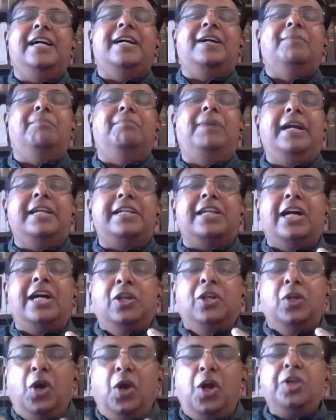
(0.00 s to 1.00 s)
But a
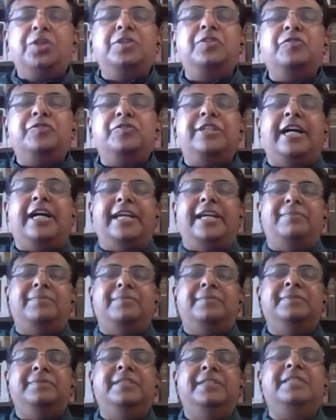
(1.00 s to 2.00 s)
lot of time,
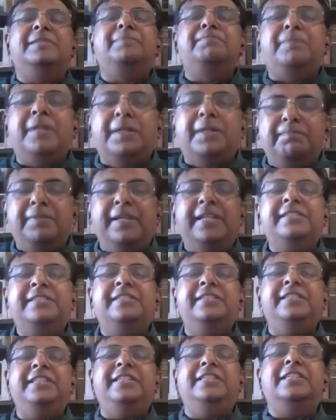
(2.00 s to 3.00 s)
the
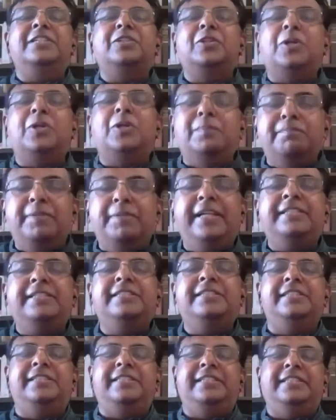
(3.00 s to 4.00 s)
perplexity, the
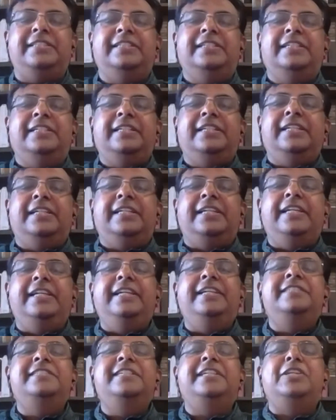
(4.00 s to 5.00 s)
complexity
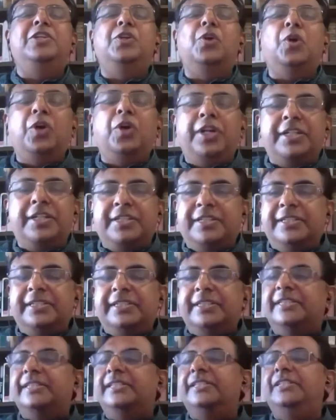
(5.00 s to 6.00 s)
is
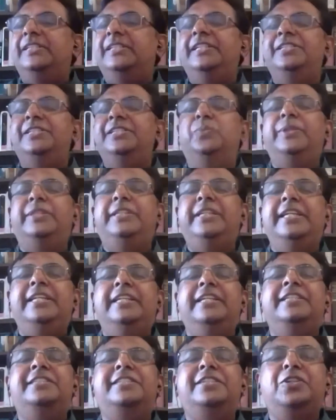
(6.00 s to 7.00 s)
within,
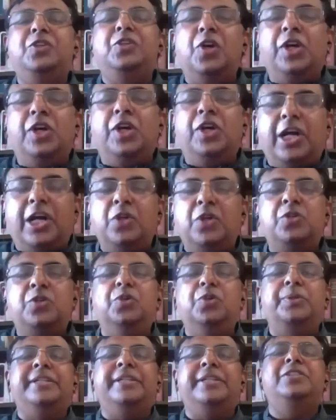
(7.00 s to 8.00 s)
it's in your
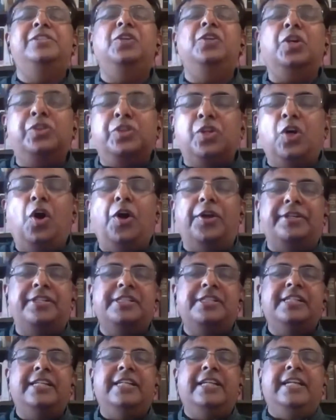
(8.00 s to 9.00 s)
outlook, it's in your thought.
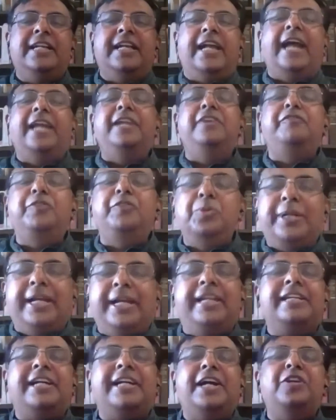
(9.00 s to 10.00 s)
And if you
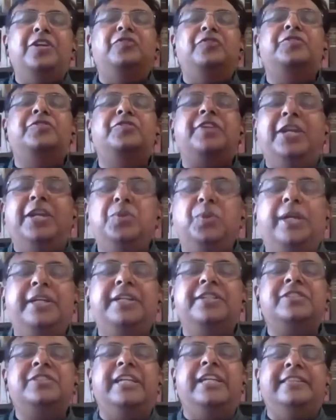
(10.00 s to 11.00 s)
can kind of try to
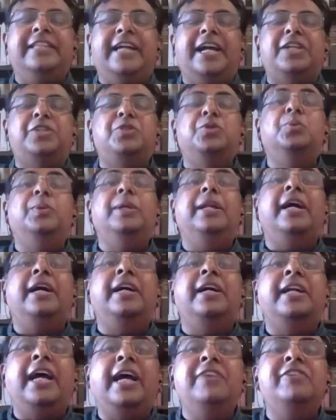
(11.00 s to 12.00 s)
understand that, you will
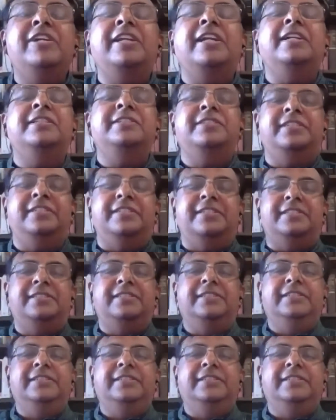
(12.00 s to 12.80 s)
arrive at answers.